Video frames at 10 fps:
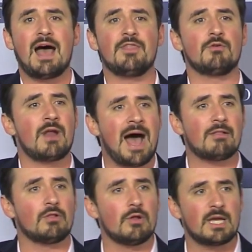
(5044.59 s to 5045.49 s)
they're
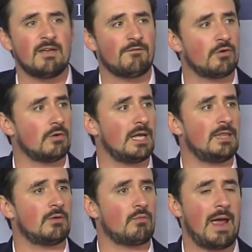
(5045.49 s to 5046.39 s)
not looking for
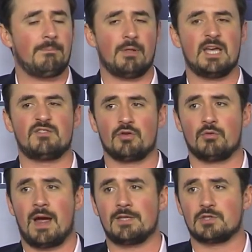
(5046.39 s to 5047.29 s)
in the right place for the
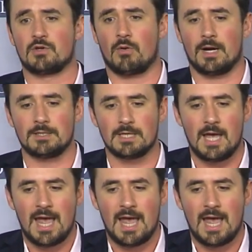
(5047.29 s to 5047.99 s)
right stories.